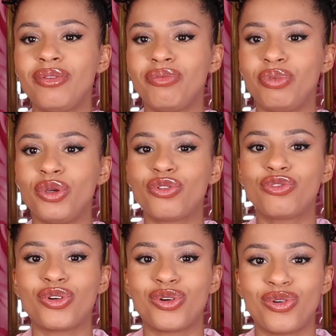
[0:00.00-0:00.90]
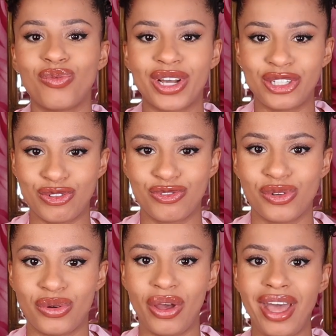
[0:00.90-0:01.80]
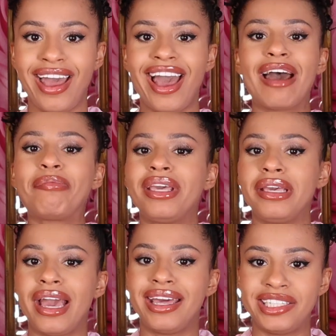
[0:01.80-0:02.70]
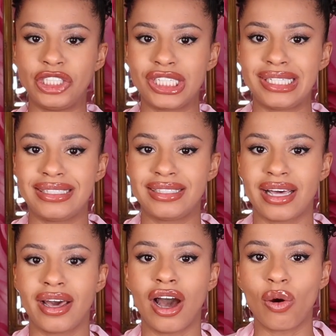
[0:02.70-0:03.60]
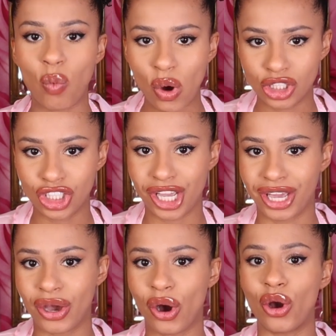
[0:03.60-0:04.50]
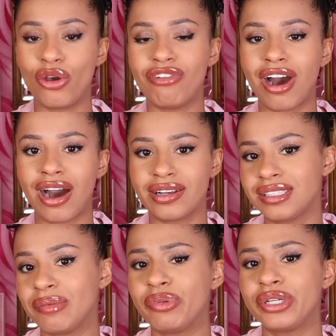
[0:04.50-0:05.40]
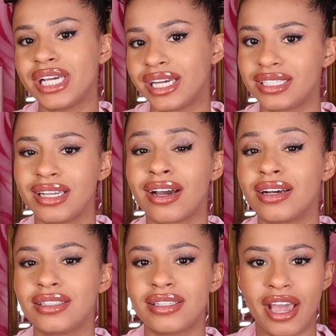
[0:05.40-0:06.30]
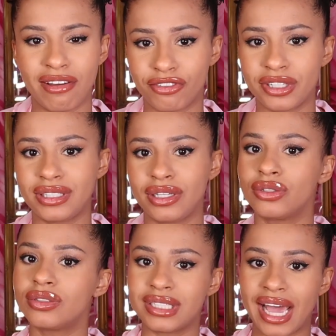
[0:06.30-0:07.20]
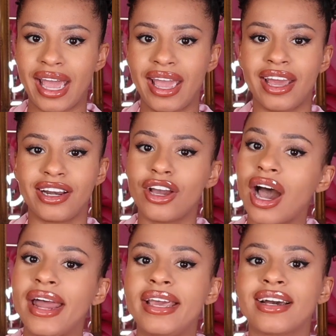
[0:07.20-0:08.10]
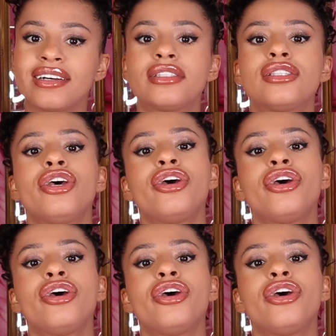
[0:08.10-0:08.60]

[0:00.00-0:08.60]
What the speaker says: beautiful, wonderful, happy energies that are watching over us and protecting us every single day and guiding us